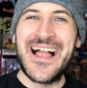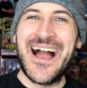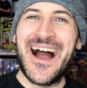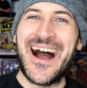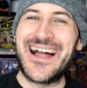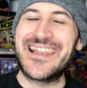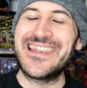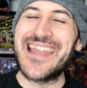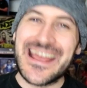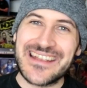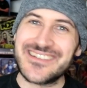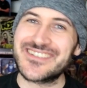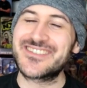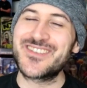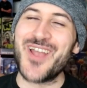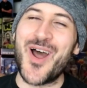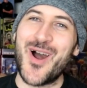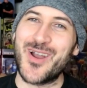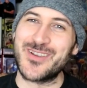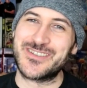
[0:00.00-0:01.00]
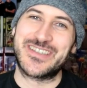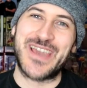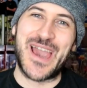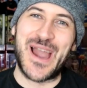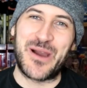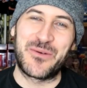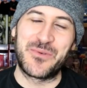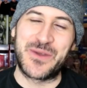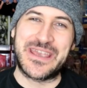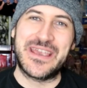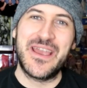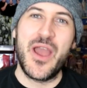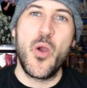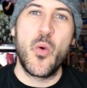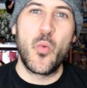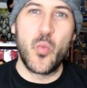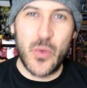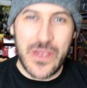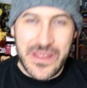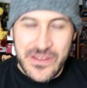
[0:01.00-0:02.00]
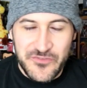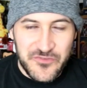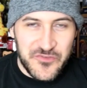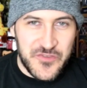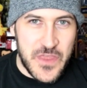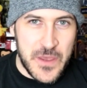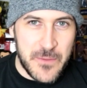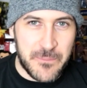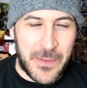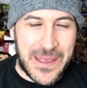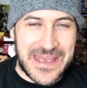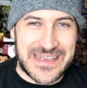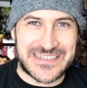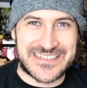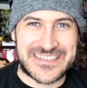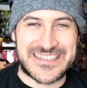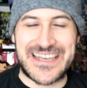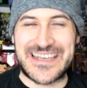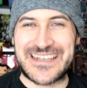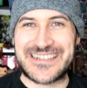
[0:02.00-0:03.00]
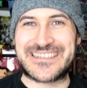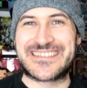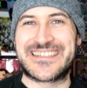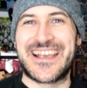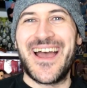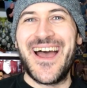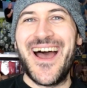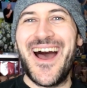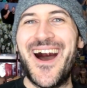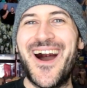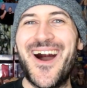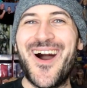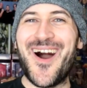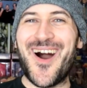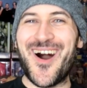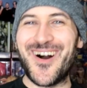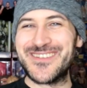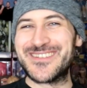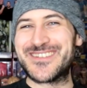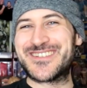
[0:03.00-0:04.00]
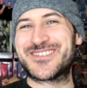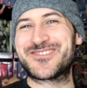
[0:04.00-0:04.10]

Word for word: Uh, let's start, shall we, with the basics. Uh, on